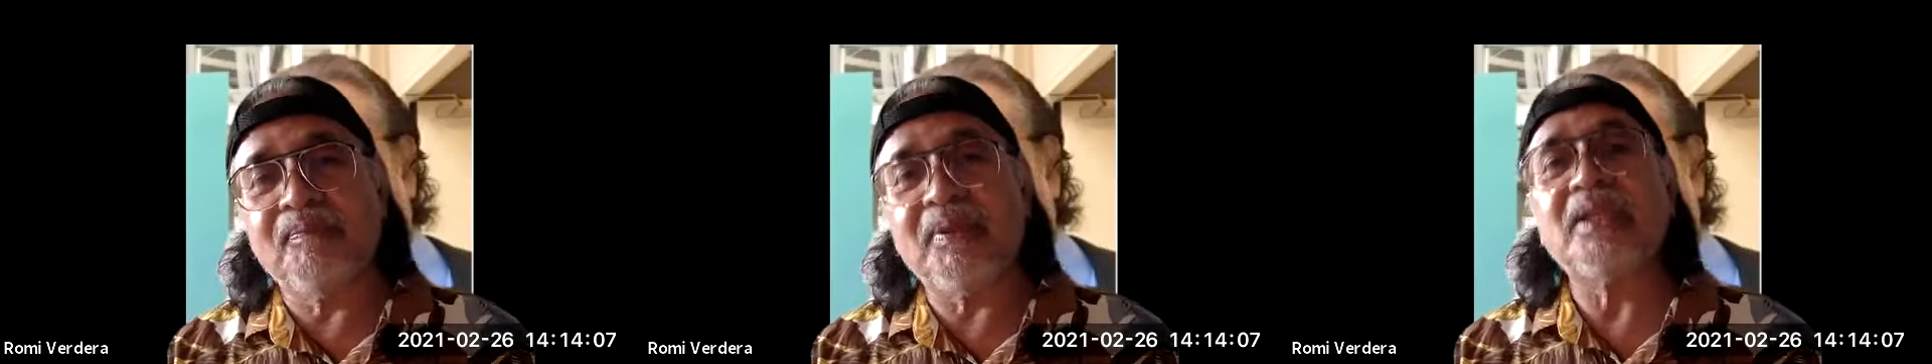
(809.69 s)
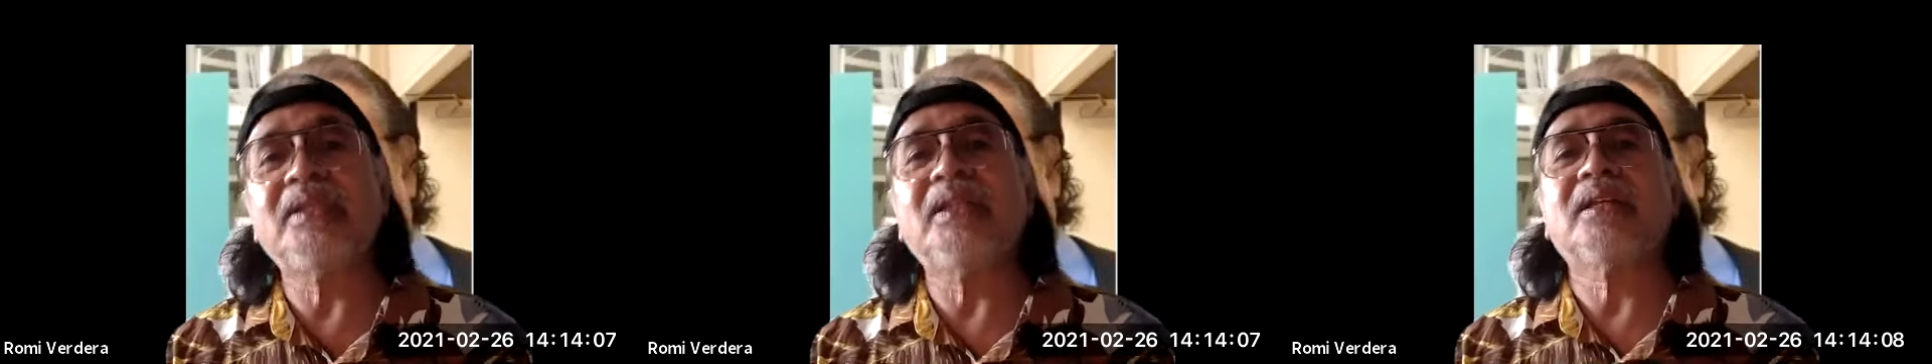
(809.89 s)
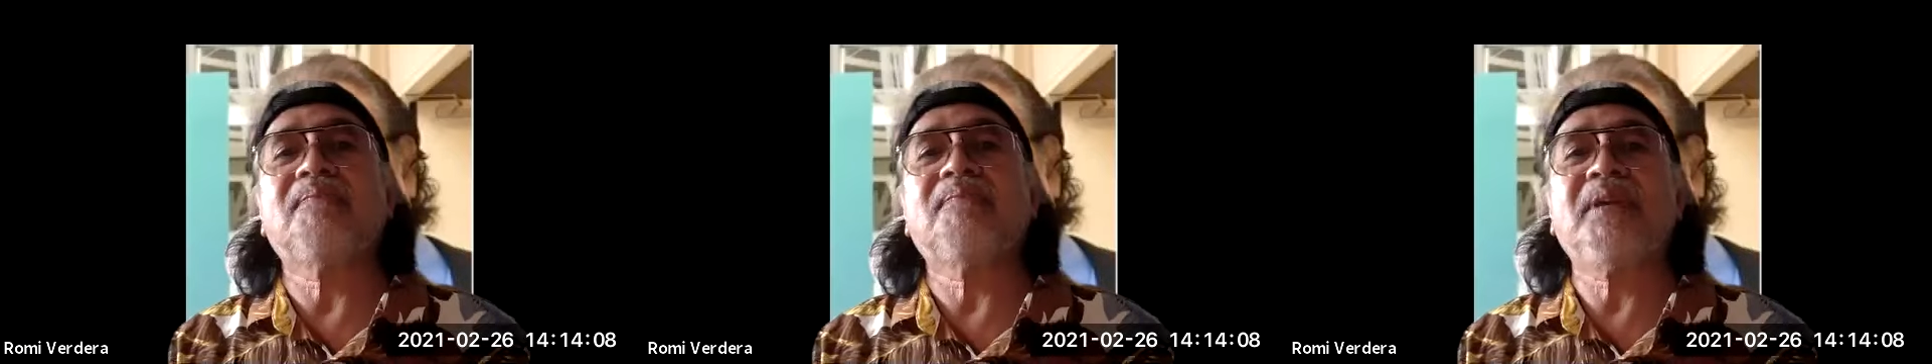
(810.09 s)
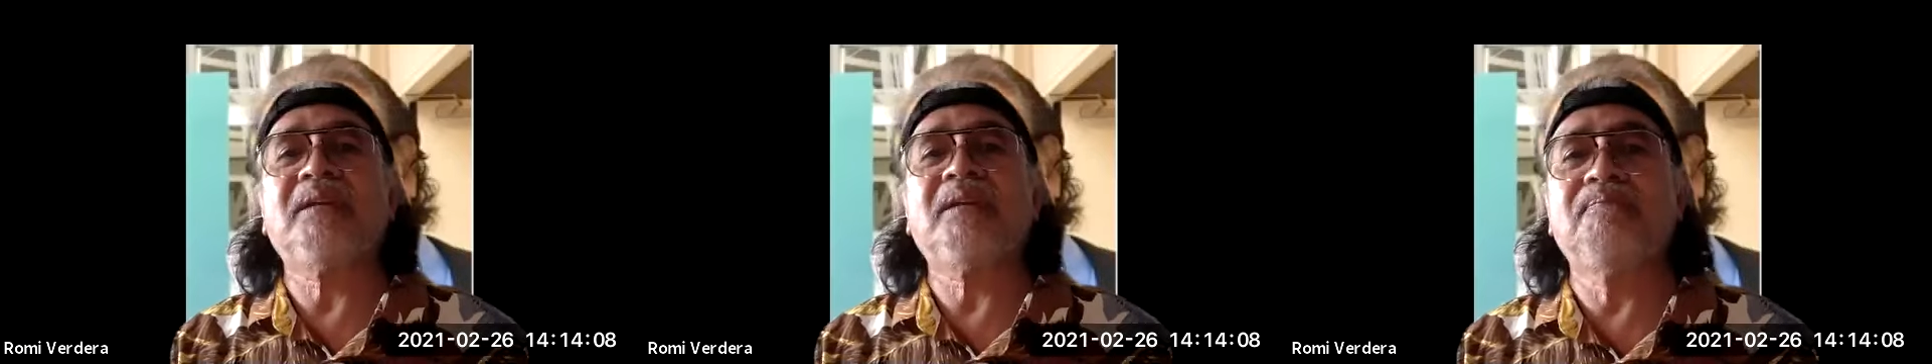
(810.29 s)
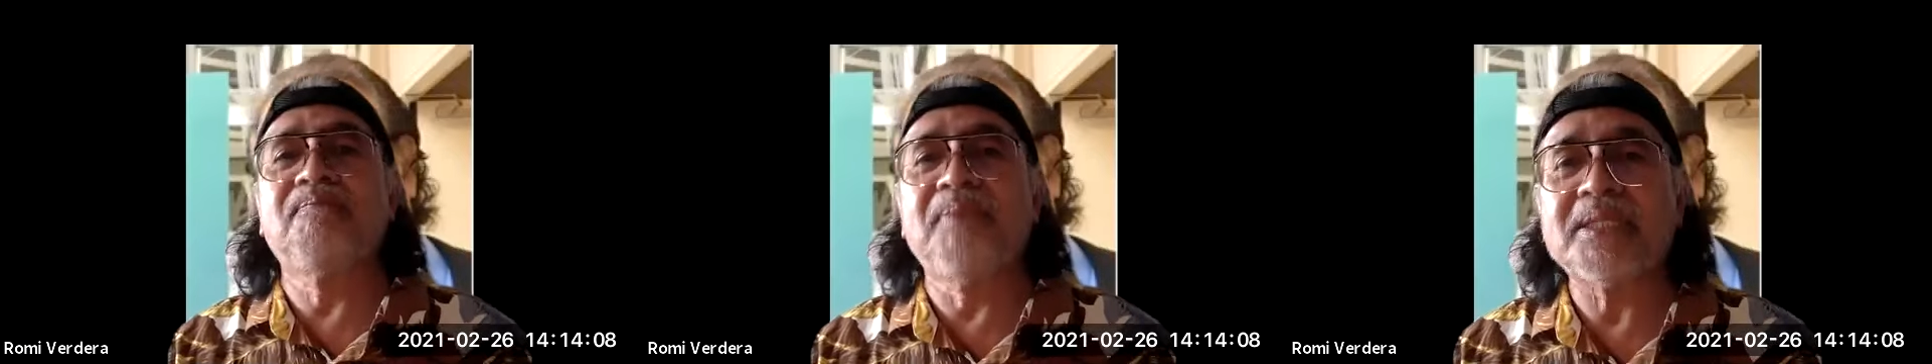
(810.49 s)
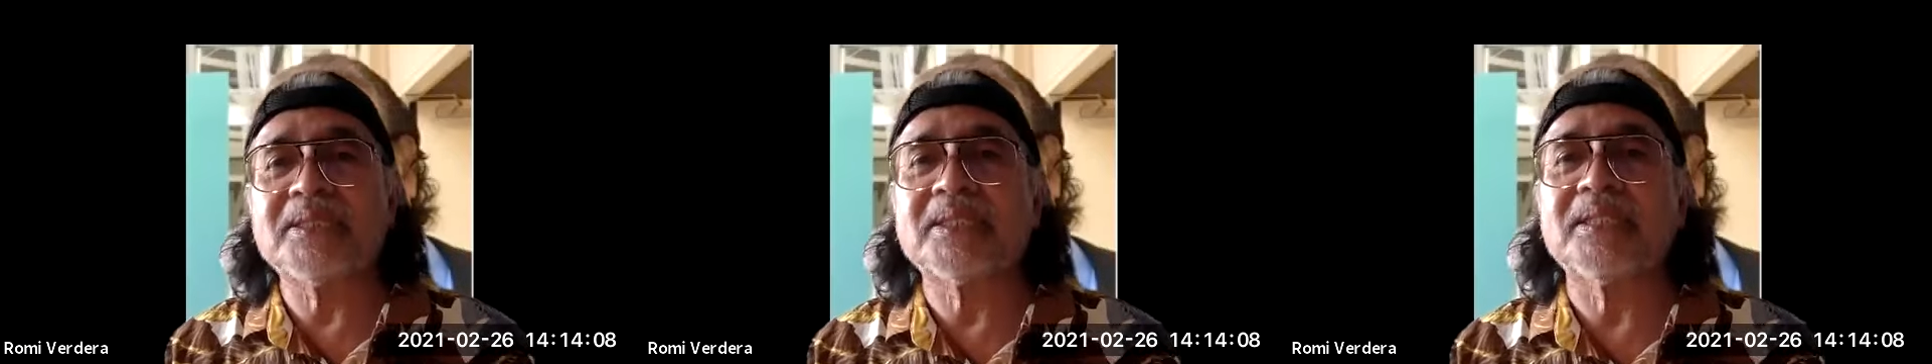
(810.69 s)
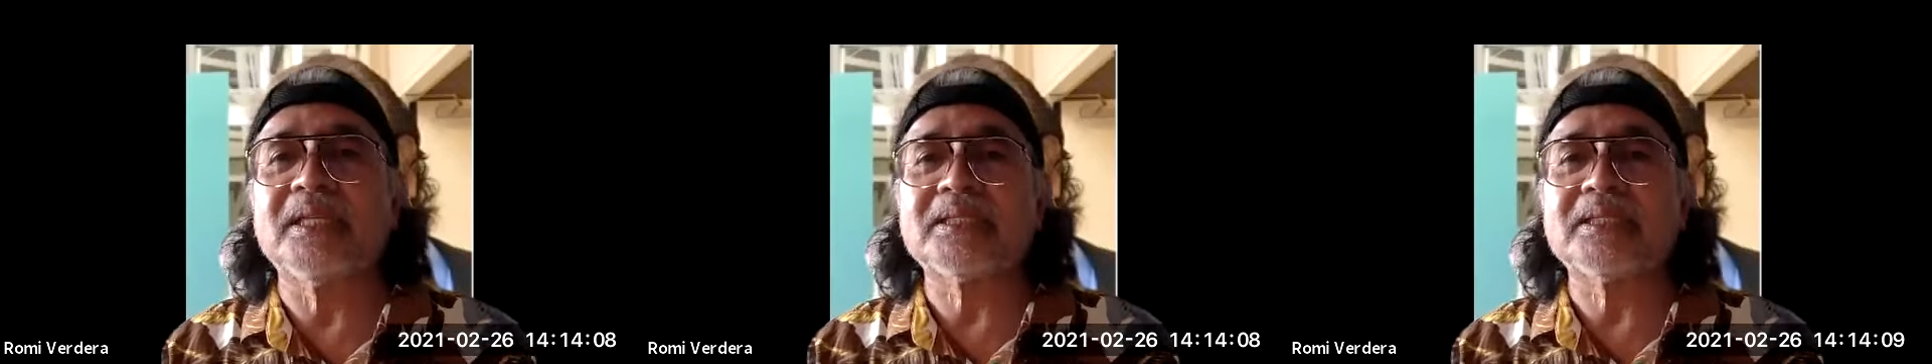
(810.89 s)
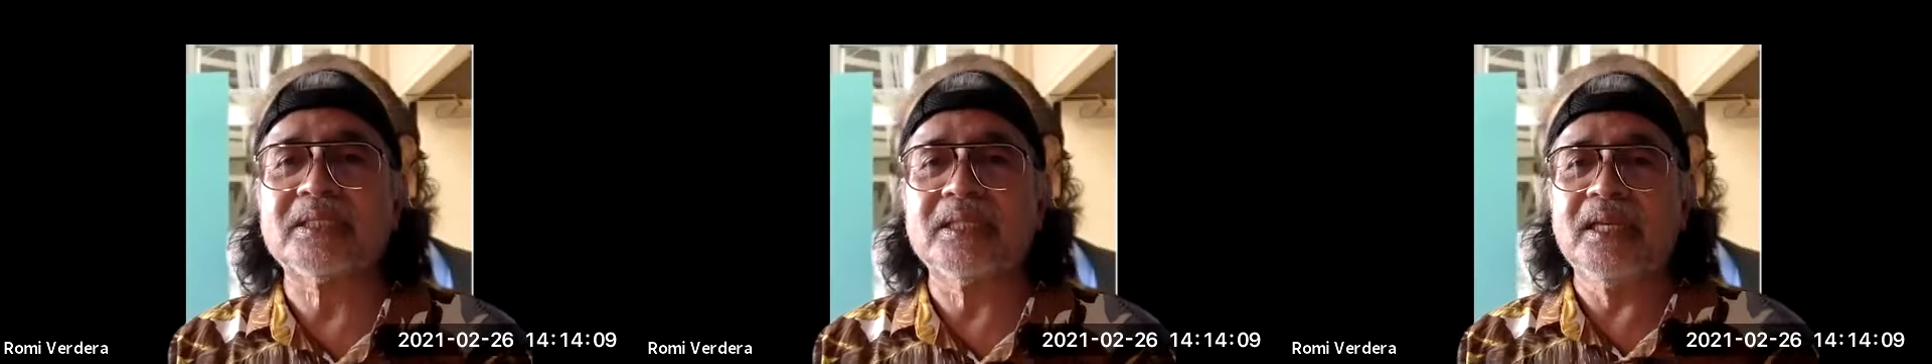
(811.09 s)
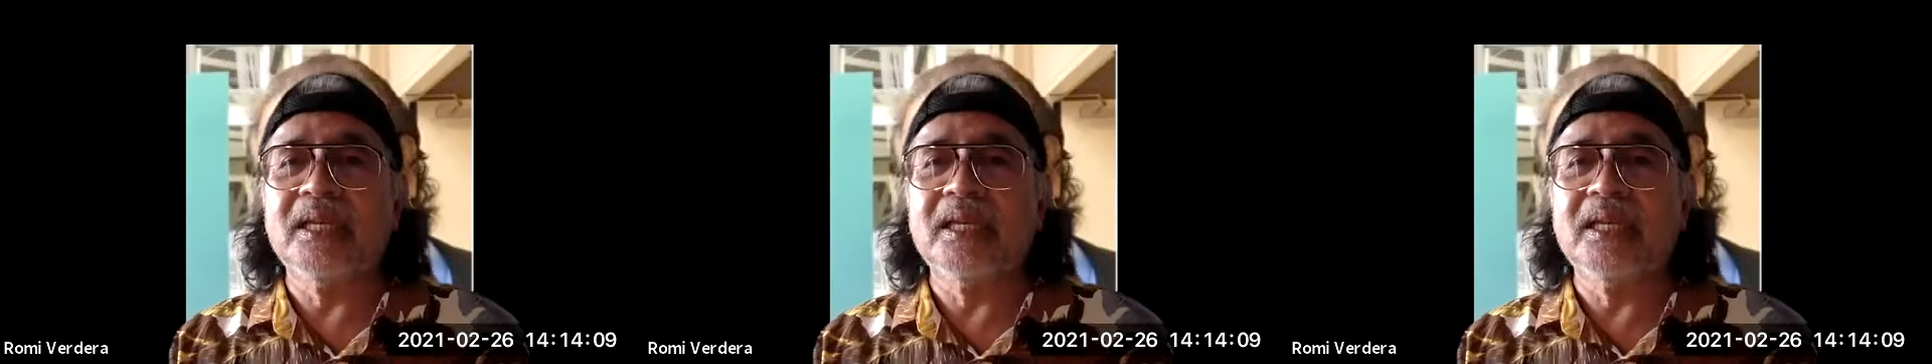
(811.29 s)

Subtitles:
building a big business